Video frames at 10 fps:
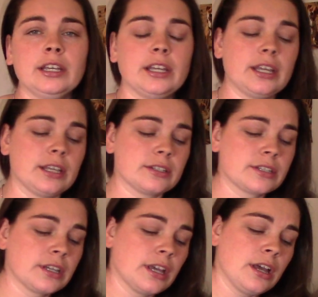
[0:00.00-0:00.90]

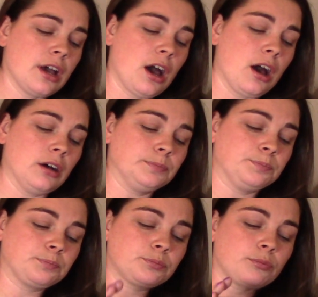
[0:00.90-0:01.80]
is
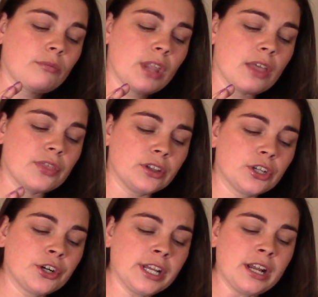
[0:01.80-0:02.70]
the
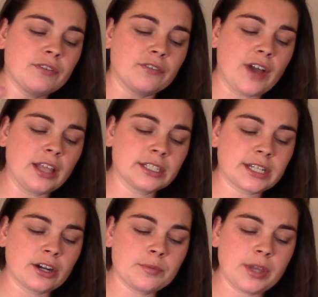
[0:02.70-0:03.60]
learning of a
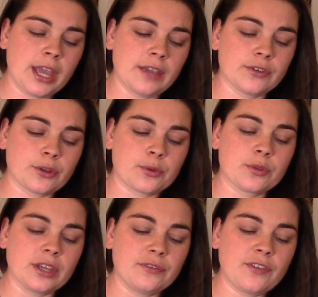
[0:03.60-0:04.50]
voluntary behavior
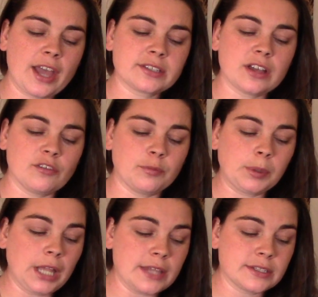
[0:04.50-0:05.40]
through the effects of
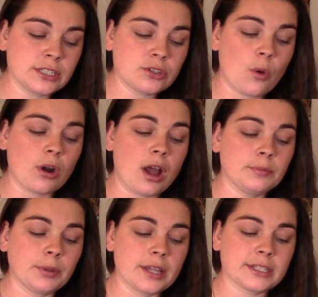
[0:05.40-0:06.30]
pleasant or
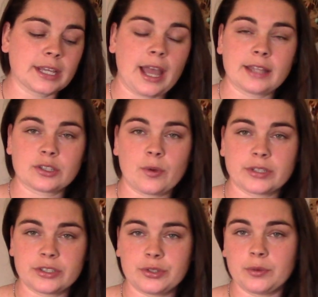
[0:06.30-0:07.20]
unpleasant
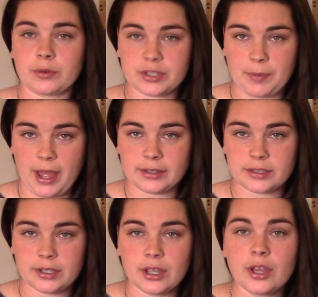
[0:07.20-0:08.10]
consequences to a
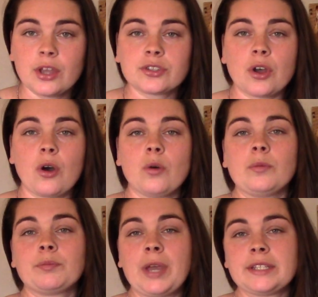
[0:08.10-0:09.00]
response.
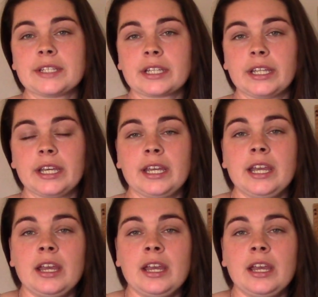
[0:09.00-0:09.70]
So basically,